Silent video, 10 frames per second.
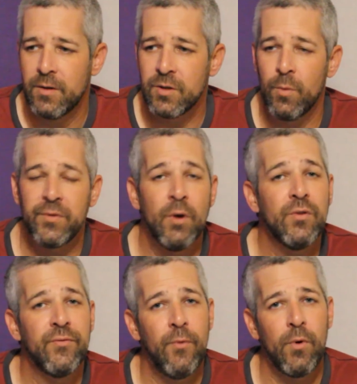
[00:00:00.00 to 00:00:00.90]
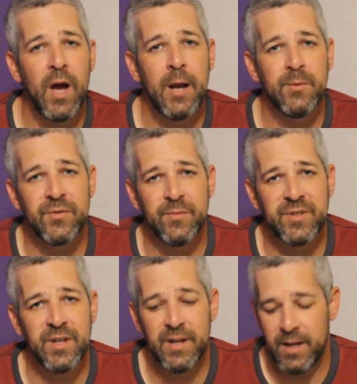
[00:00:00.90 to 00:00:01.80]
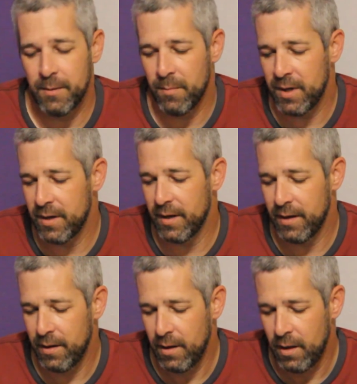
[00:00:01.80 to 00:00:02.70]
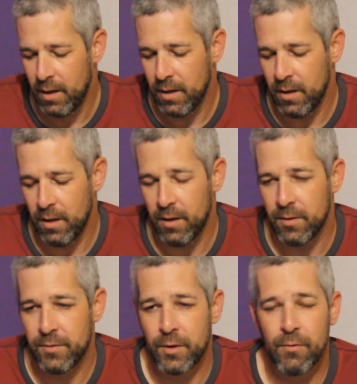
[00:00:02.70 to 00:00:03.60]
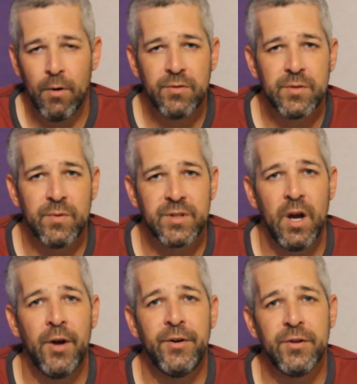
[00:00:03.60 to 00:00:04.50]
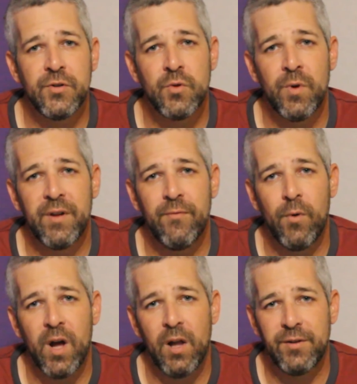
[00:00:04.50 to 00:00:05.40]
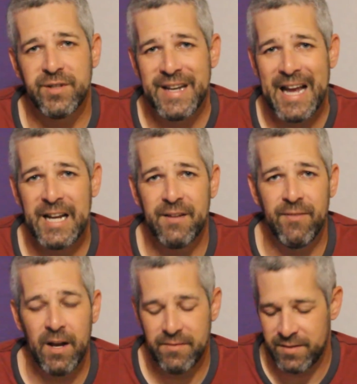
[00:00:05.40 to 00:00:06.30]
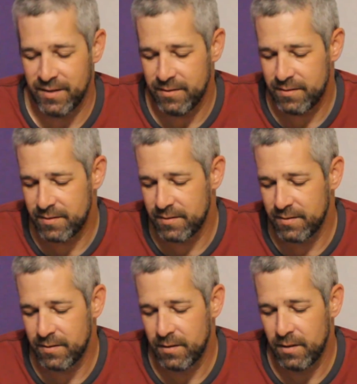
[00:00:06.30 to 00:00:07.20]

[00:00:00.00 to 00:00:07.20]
So with those four items from Sunday and Monday, uh, the gross was one hundred twenty-four dollars and ninety-five cents.